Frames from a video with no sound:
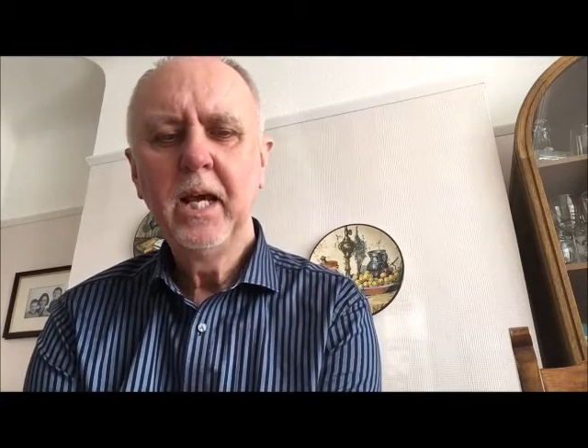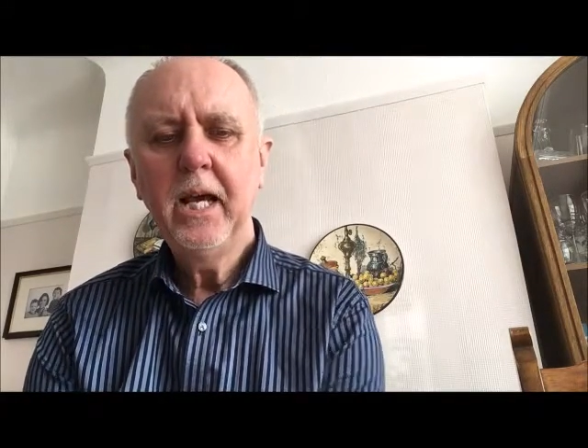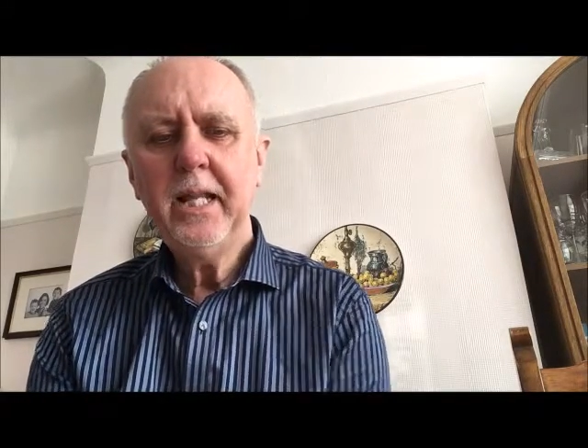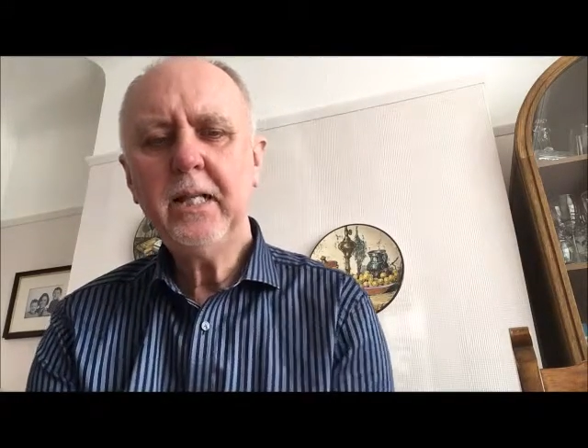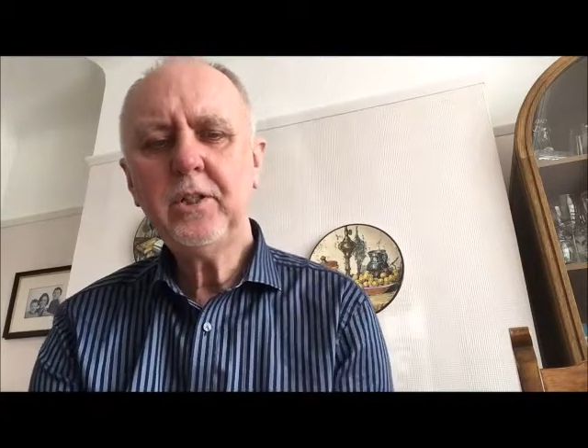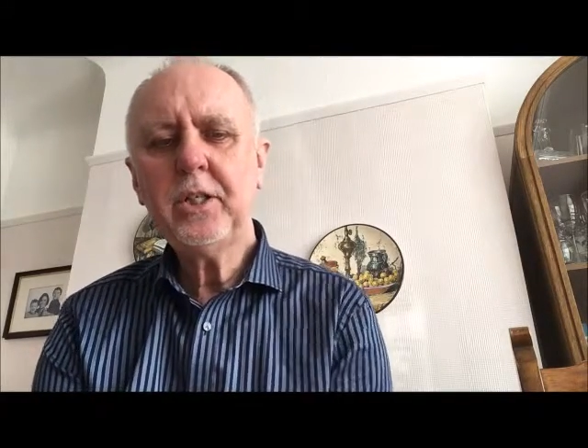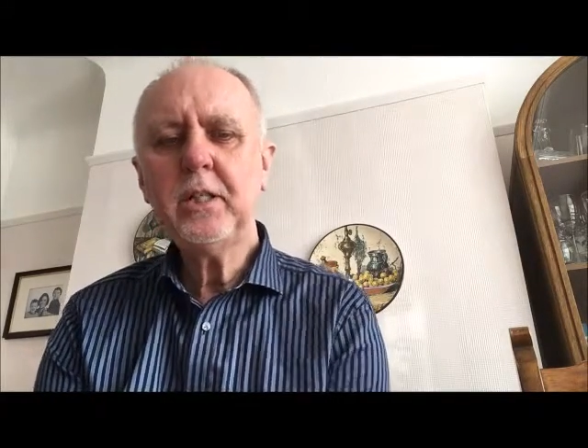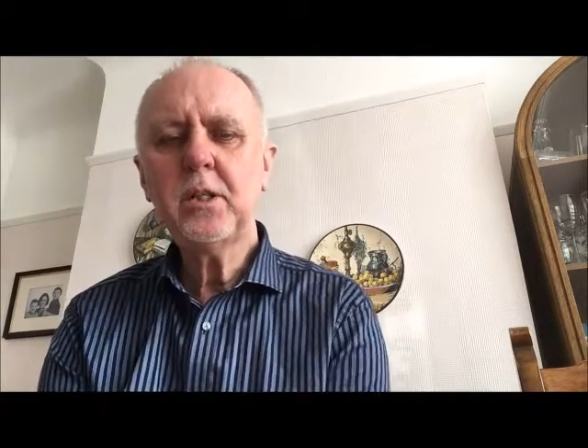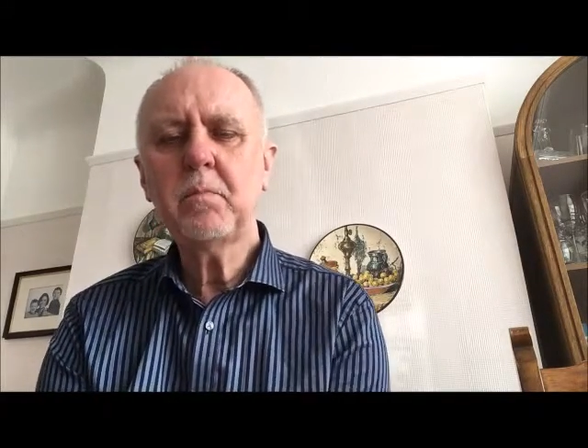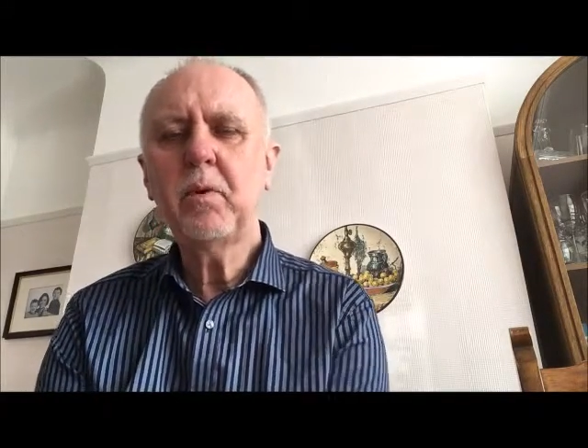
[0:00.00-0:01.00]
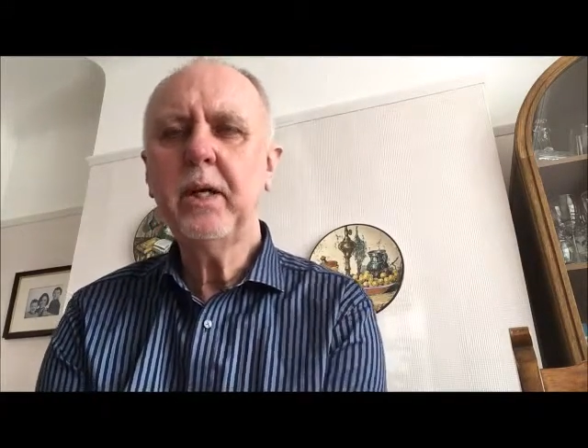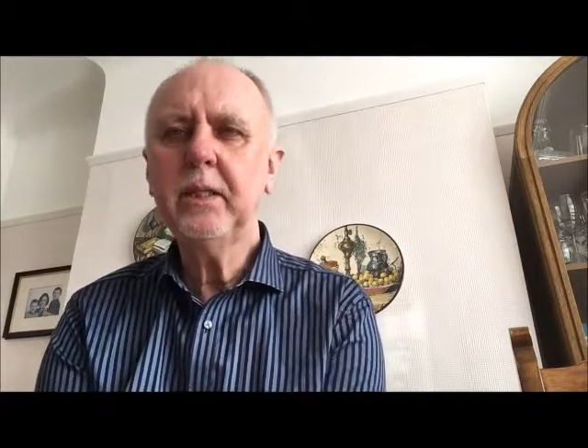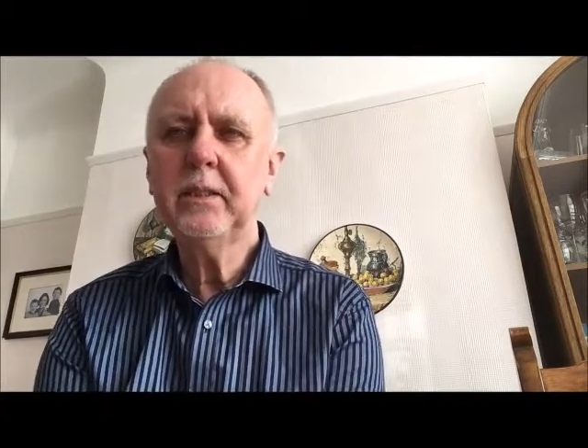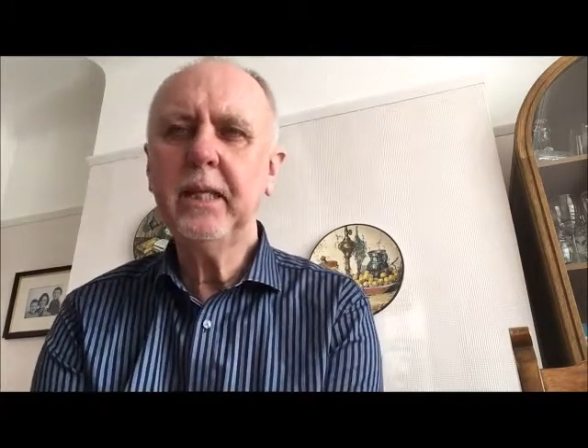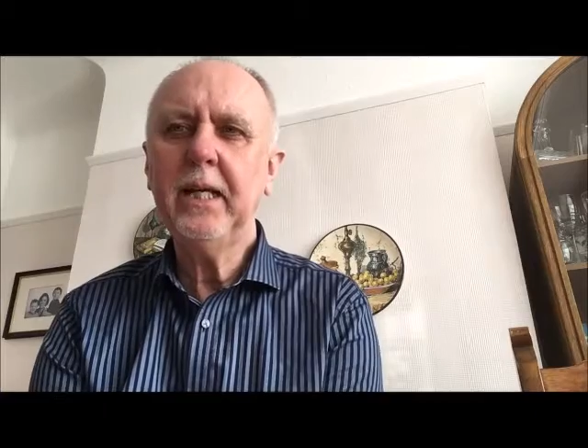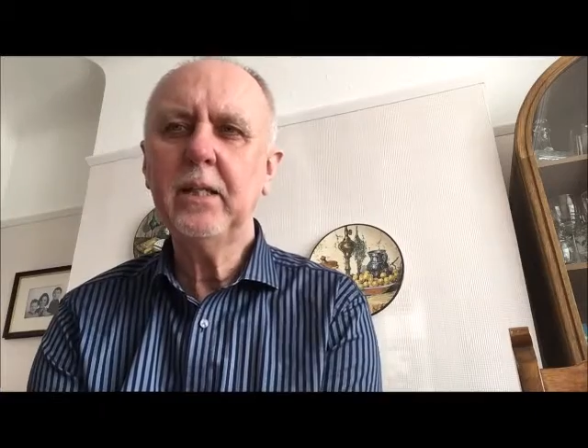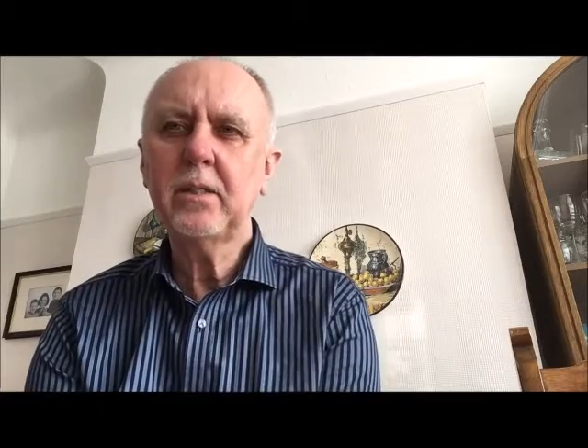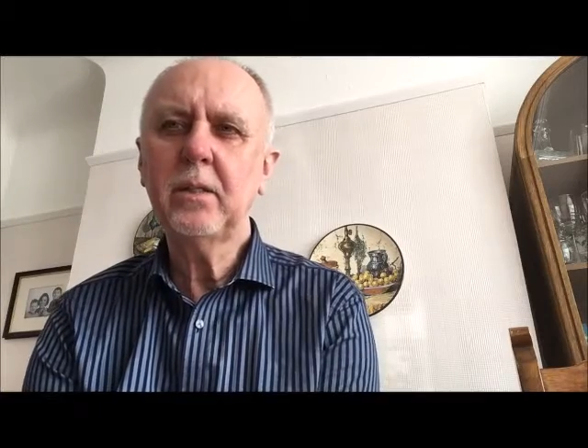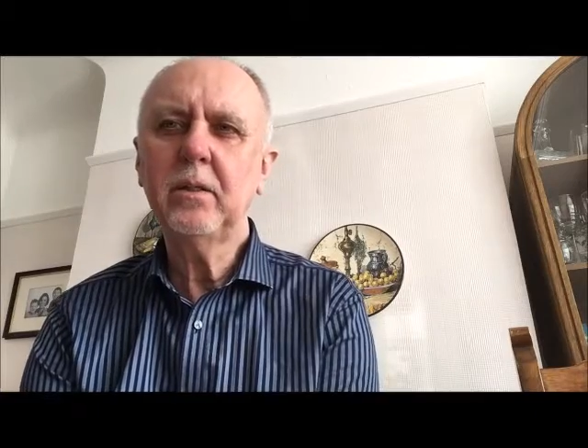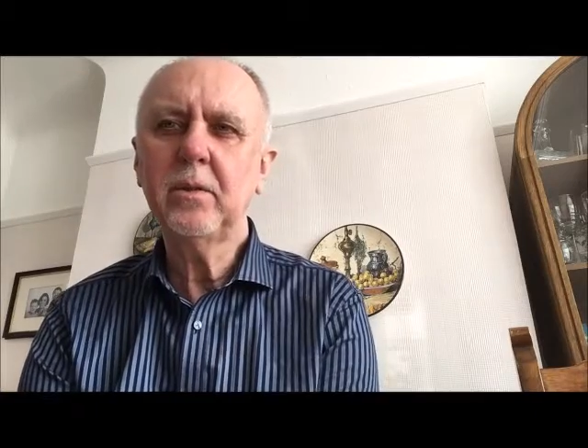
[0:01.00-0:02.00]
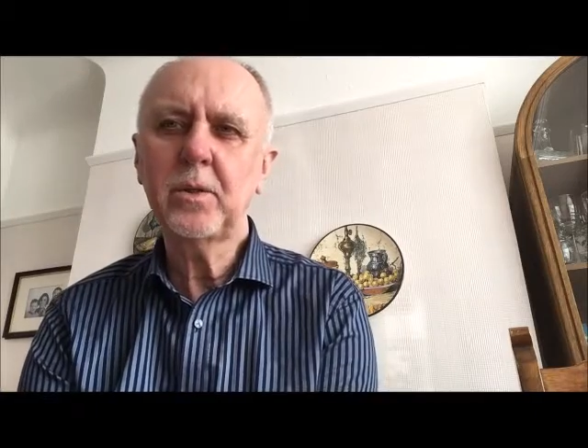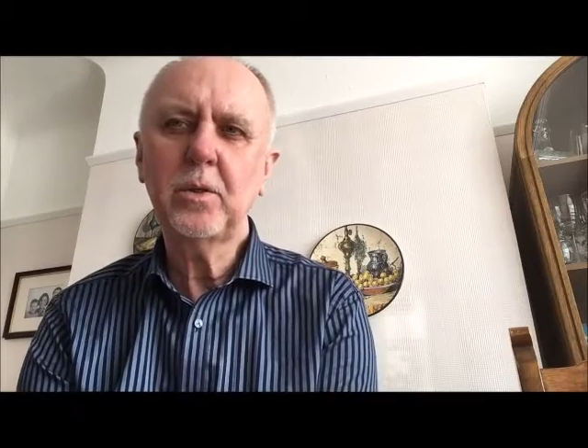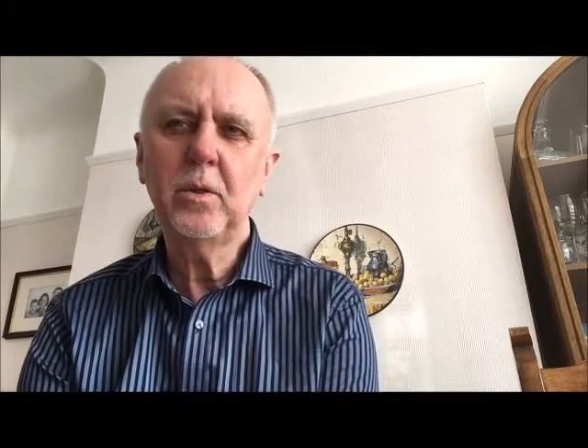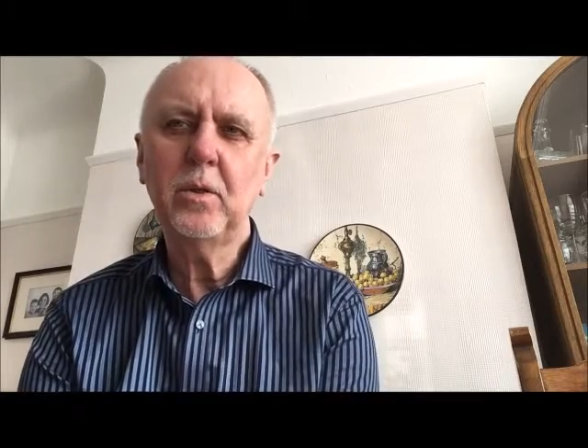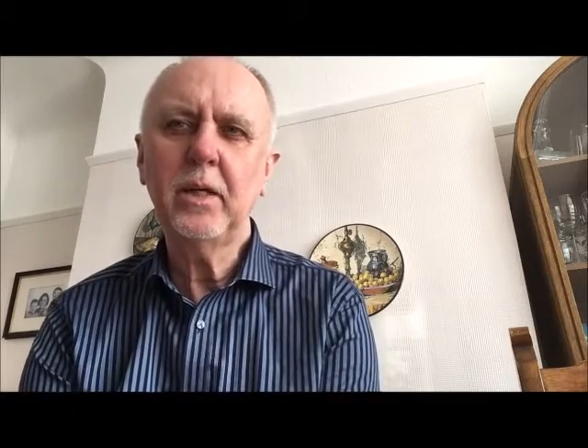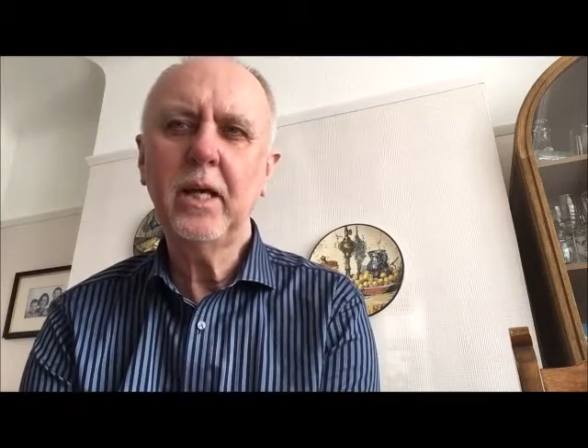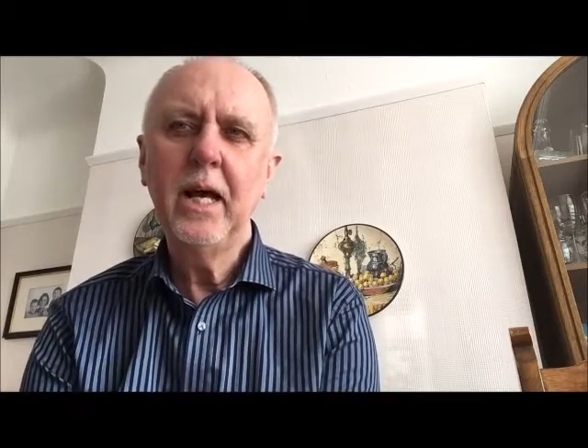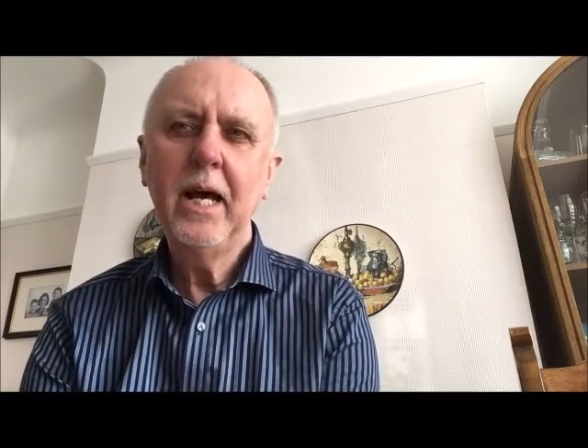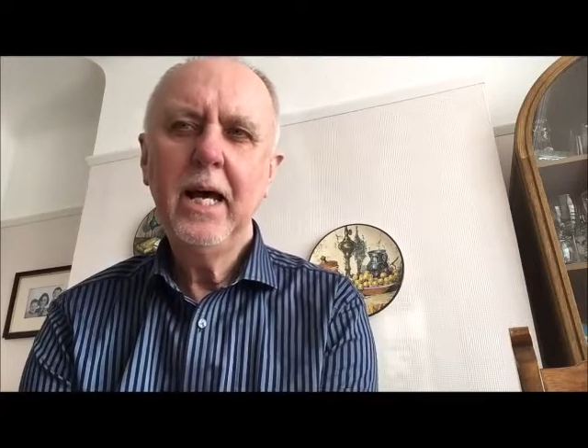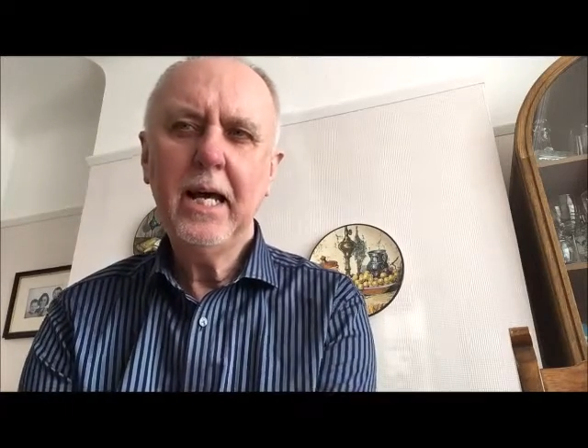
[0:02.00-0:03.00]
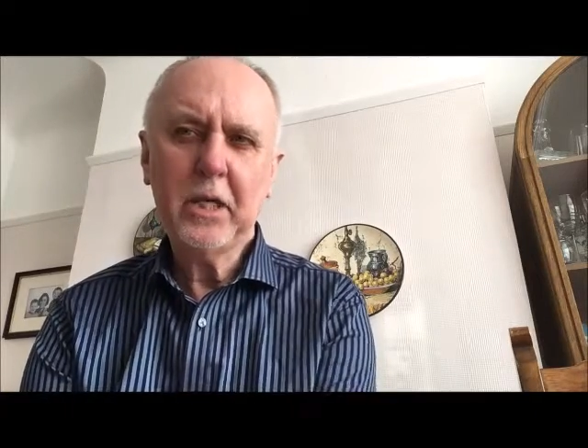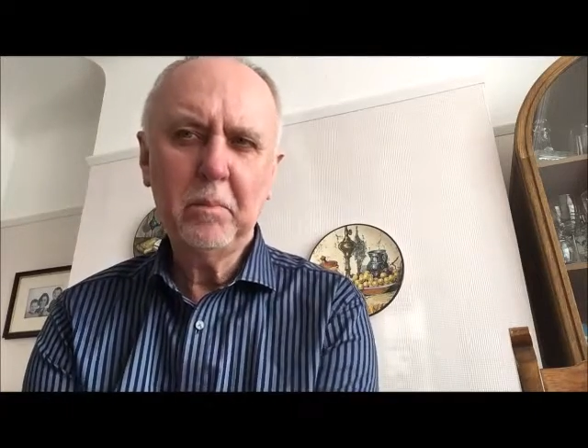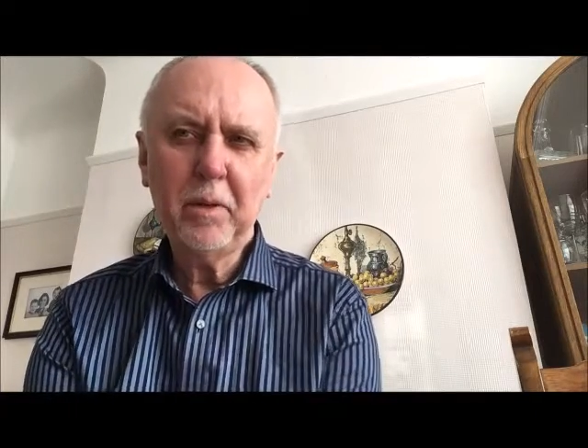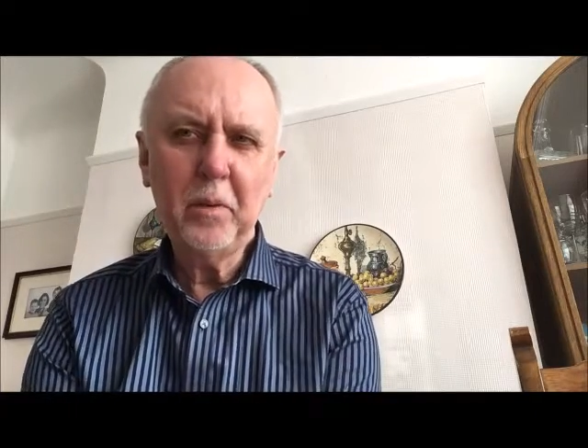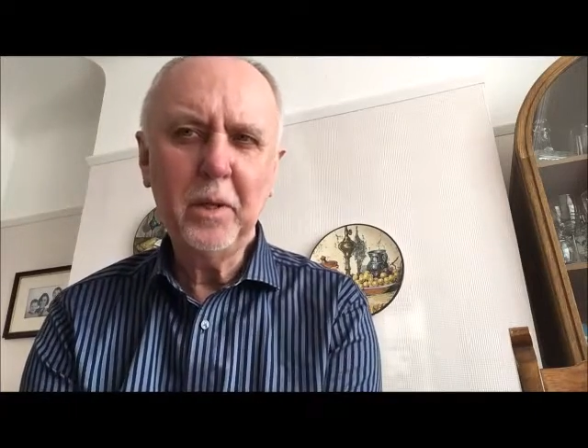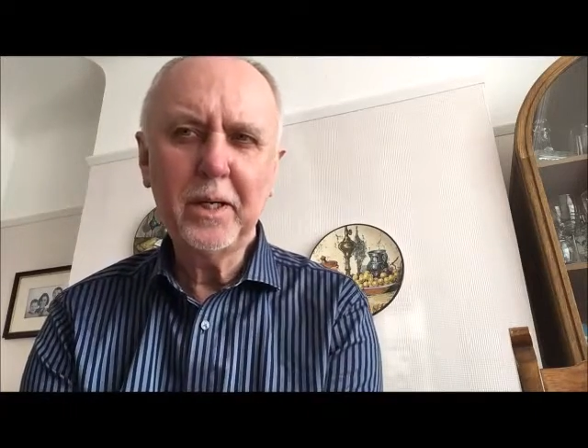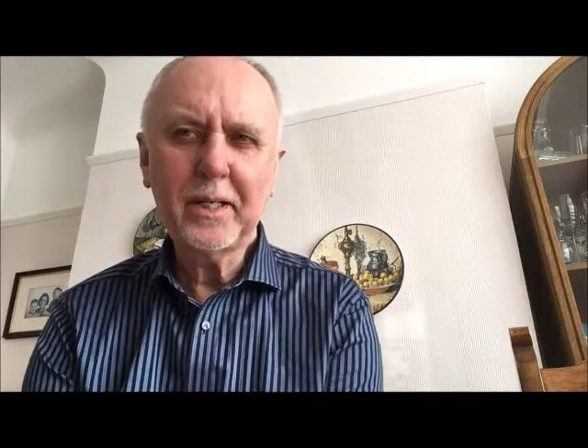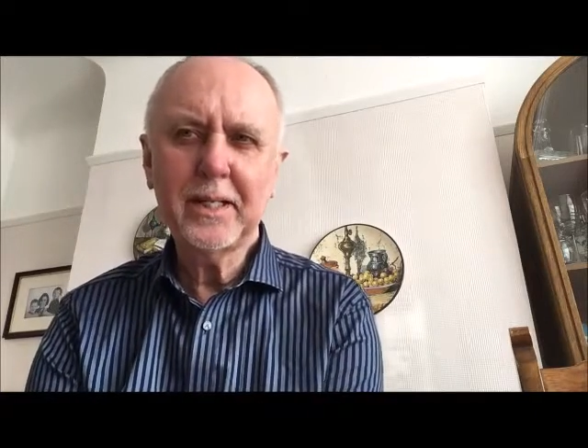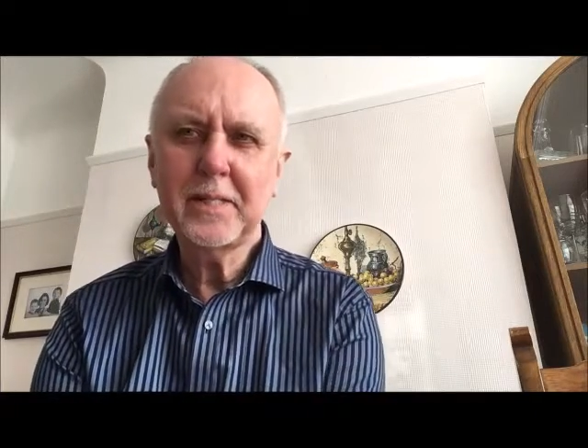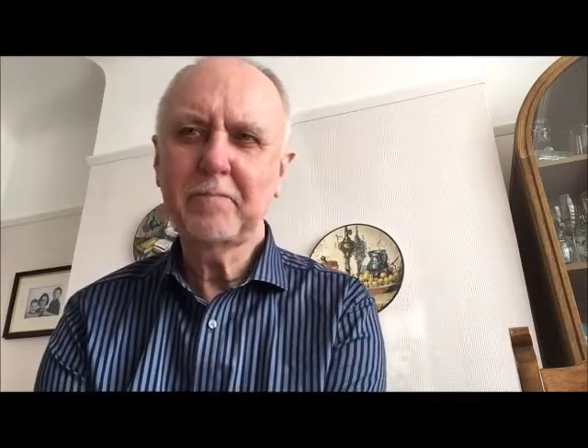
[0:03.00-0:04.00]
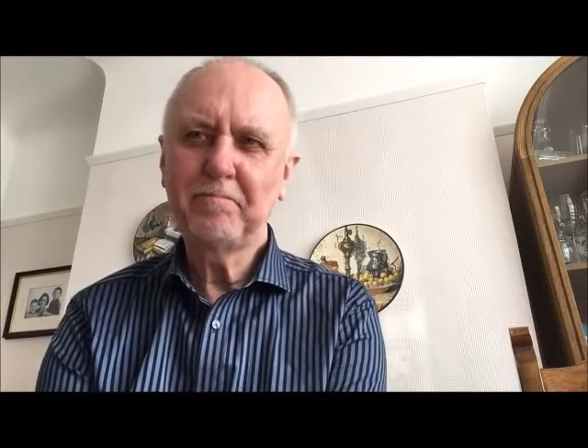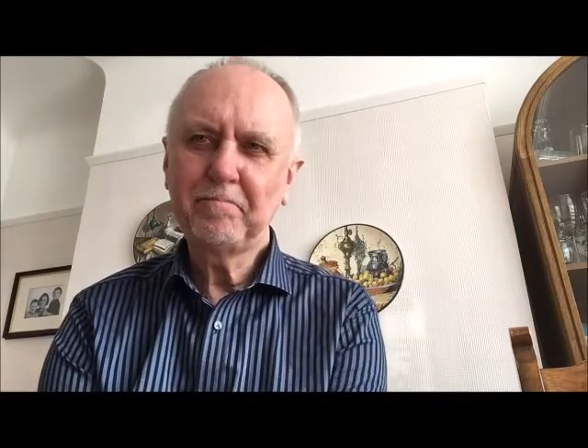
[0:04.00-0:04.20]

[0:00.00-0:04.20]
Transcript: And then Jesus brings into the story a couple of workers.